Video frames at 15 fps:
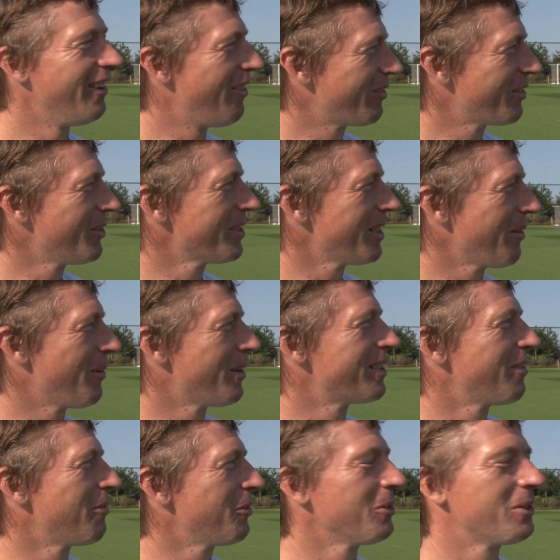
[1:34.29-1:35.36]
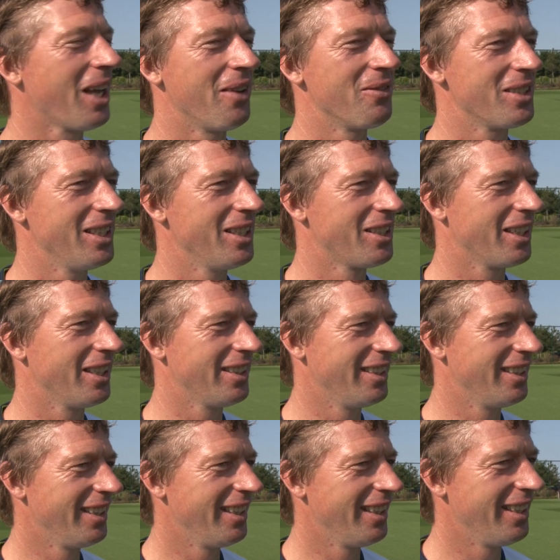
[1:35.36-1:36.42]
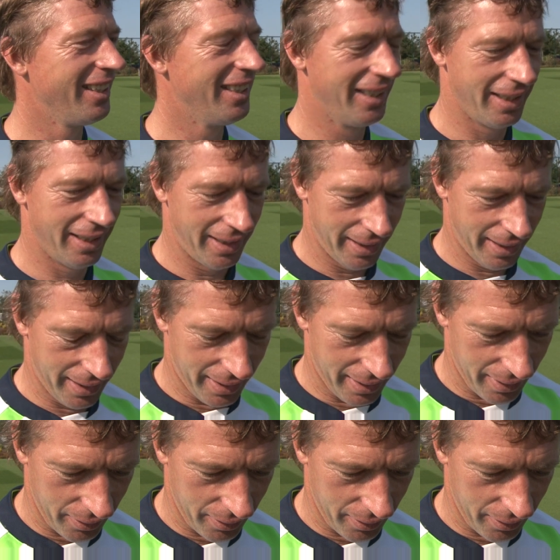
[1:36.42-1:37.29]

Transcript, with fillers: Of course, I was a few times. But something happened in this game.